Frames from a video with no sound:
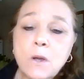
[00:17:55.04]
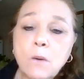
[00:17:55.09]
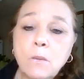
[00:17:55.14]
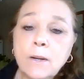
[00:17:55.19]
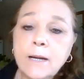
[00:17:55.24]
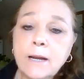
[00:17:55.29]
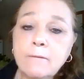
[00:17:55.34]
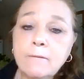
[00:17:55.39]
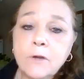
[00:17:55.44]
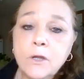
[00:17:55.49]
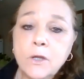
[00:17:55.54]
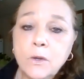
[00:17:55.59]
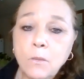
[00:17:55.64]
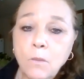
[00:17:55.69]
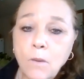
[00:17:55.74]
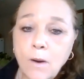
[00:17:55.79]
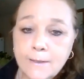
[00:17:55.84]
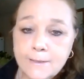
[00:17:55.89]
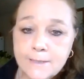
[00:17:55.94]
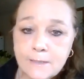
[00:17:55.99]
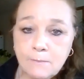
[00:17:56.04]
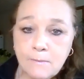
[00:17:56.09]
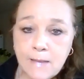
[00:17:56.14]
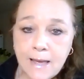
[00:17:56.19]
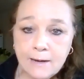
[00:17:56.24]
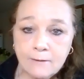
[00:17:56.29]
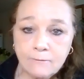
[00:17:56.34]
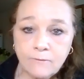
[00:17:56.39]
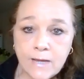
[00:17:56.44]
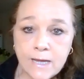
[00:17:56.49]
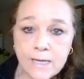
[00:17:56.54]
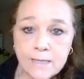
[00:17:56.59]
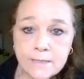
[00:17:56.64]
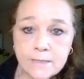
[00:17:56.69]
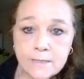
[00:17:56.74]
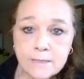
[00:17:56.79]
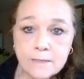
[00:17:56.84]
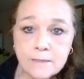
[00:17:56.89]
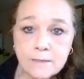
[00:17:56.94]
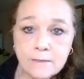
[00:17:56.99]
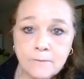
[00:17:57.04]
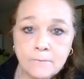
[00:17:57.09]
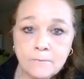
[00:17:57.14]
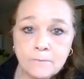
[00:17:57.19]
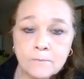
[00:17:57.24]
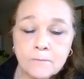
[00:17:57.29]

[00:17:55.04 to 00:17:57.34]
So whenever you want to manifest,